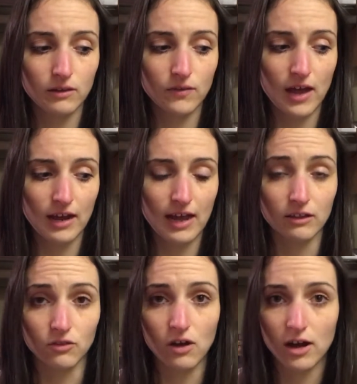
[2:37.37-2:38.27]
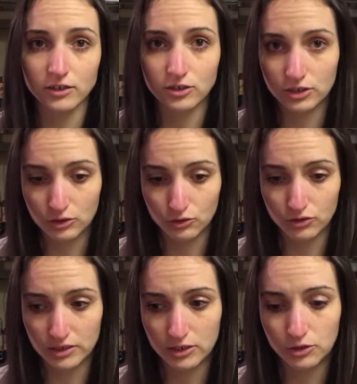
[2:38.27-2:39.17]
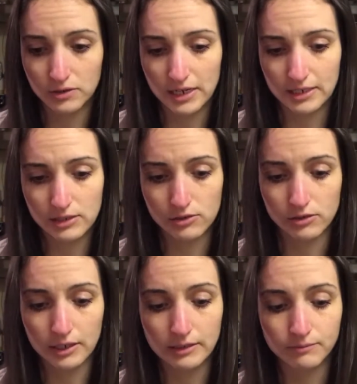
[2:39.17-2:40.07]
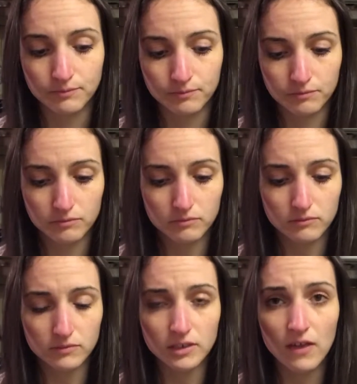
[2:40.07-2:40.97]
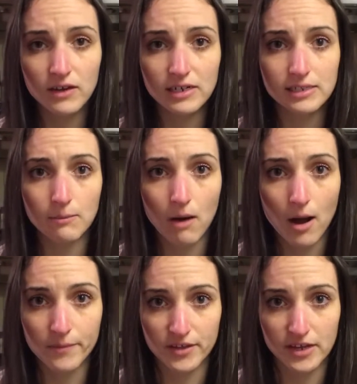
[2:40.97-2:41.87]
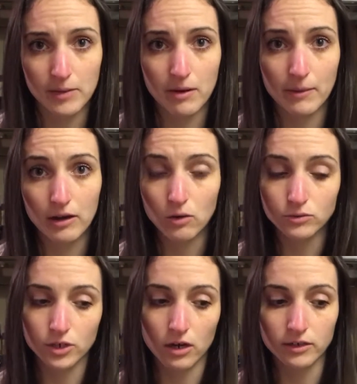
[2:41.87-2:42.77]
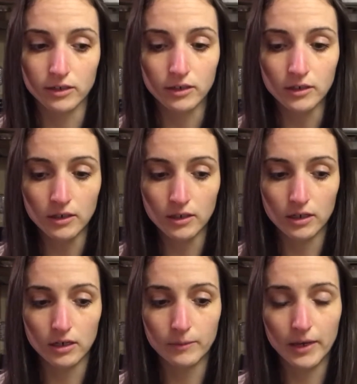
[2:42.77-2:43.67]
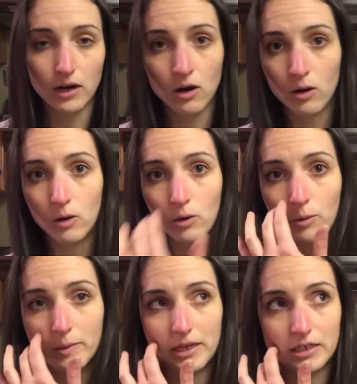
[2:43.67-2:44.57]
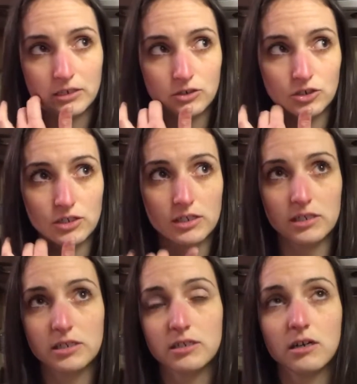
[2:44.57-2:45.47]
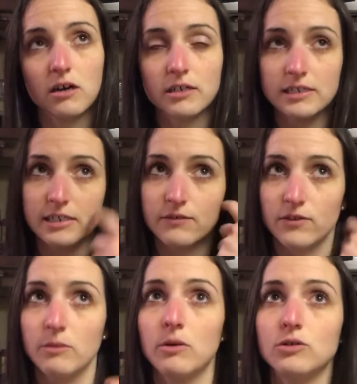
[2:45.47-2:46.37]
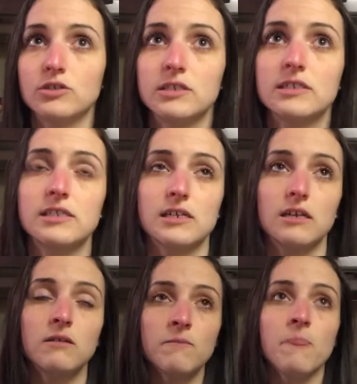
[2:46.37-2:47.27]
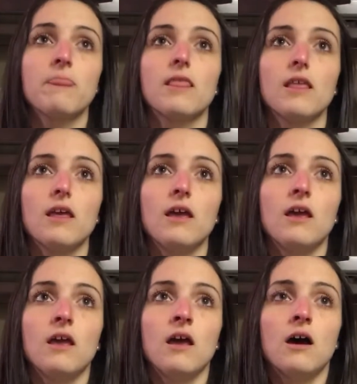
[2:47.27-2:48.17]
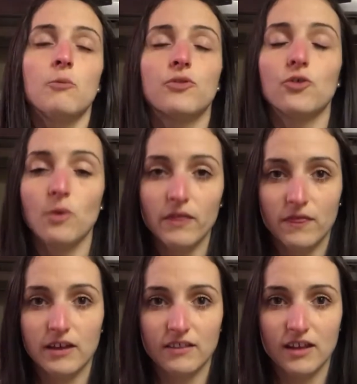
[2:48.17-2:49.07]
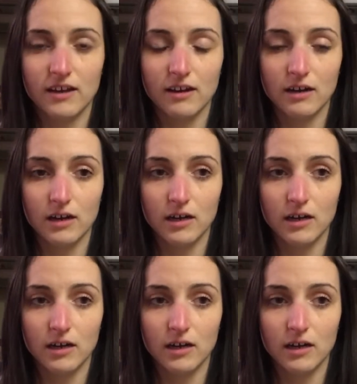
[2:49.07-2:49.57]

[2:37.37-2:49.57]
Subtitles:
had lost children to cancer, and then as a mom, thinking about my own daughter at home, and just all these different emotions. But the one thing that